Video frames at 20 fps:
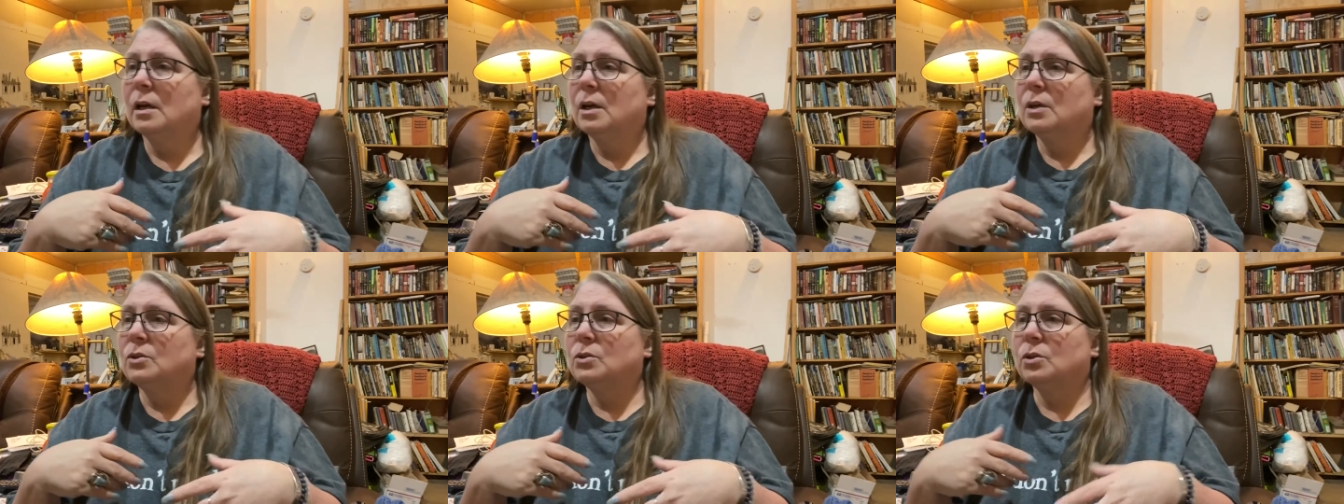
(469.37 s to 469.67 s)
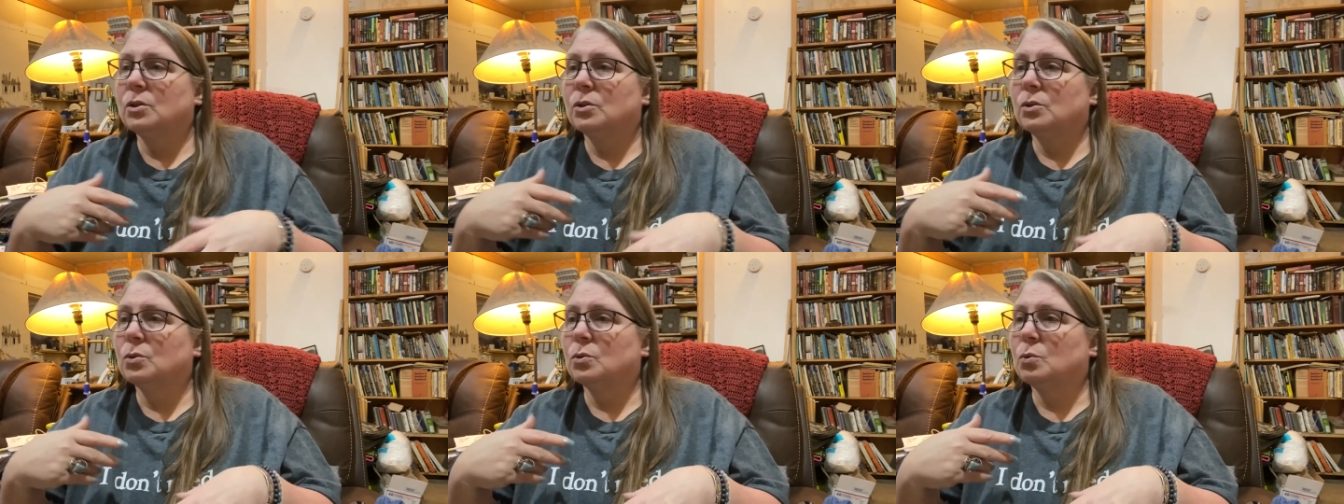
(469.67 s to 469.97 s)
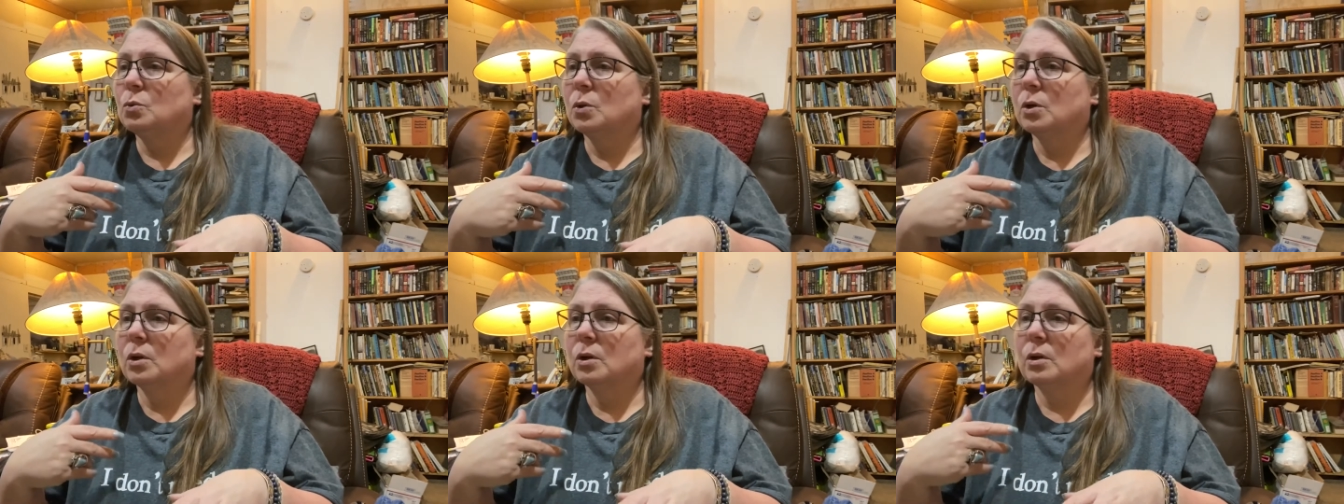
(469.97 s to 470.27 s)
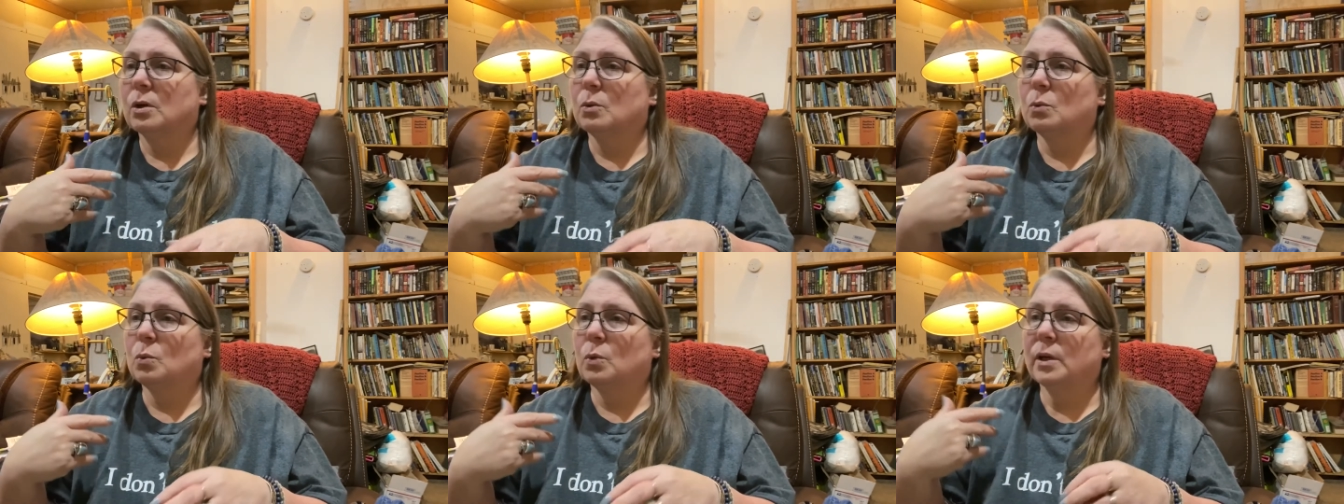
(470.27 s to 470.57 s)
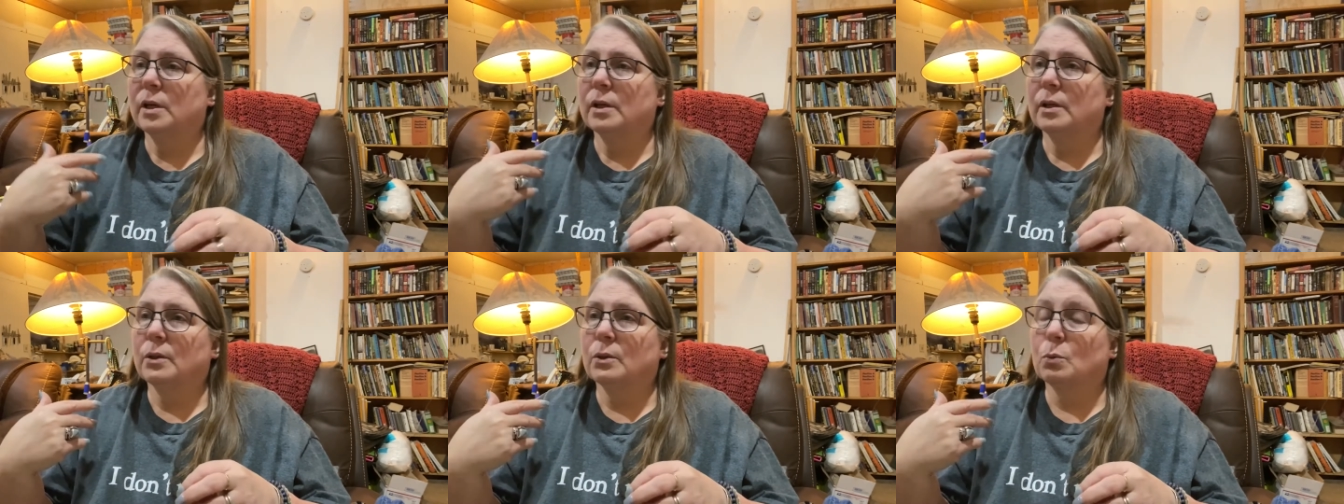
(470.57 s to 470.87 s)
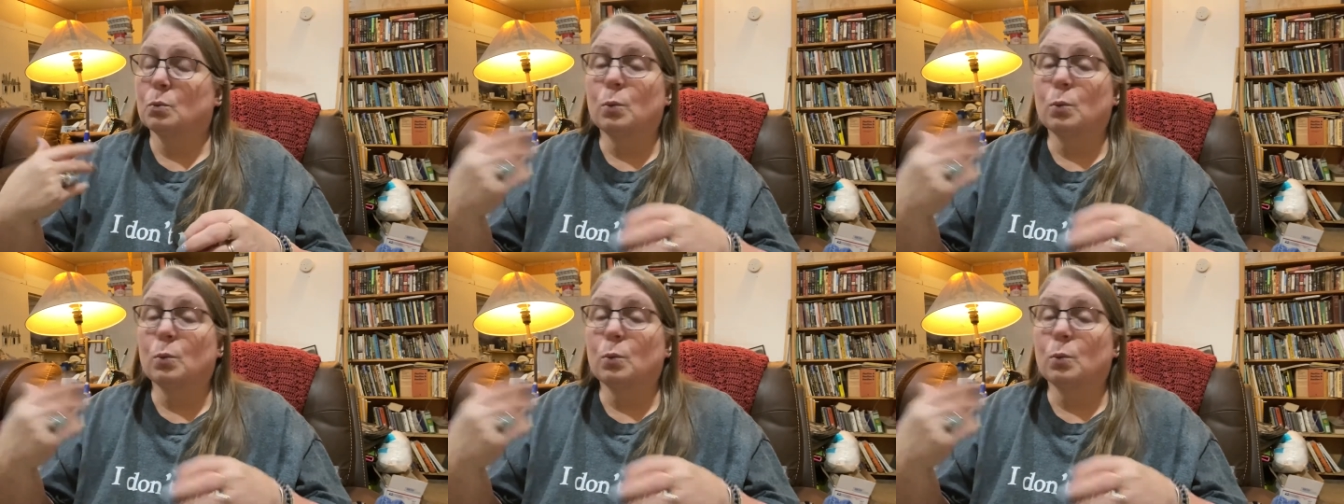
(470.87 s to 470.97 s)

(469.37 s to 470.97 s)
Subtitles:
Do you work with